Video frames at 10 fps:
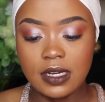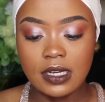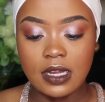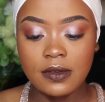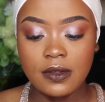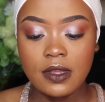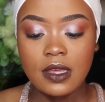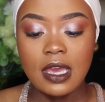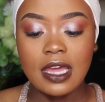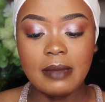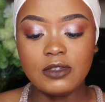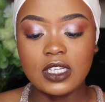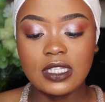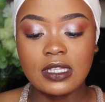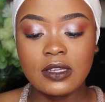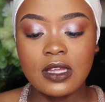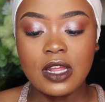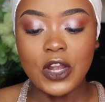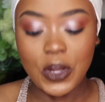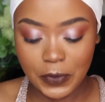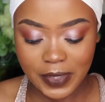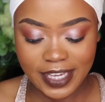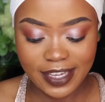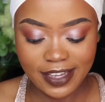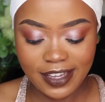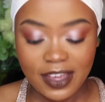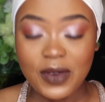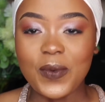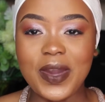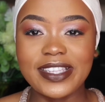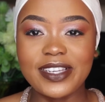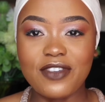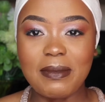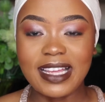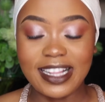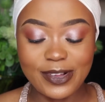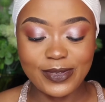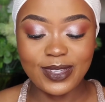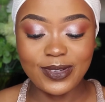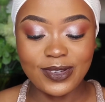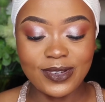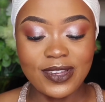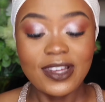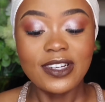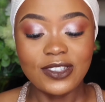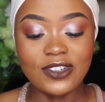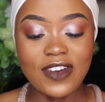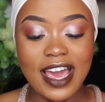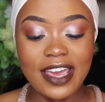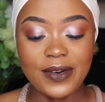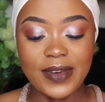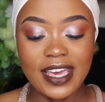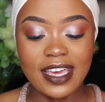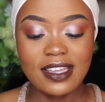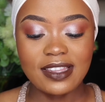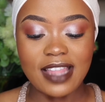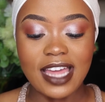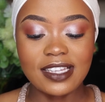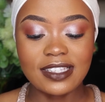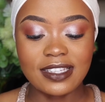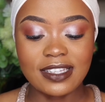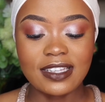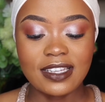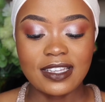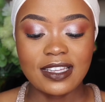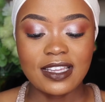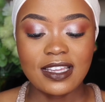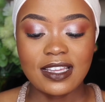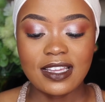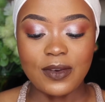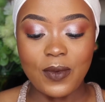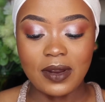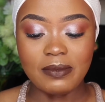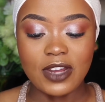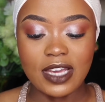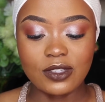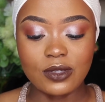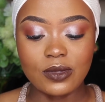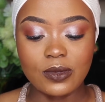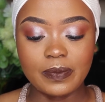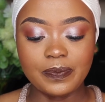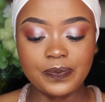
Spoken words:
now, and I'm just low-key waiting for my glue to dry, okay? That is what I'm trying to do.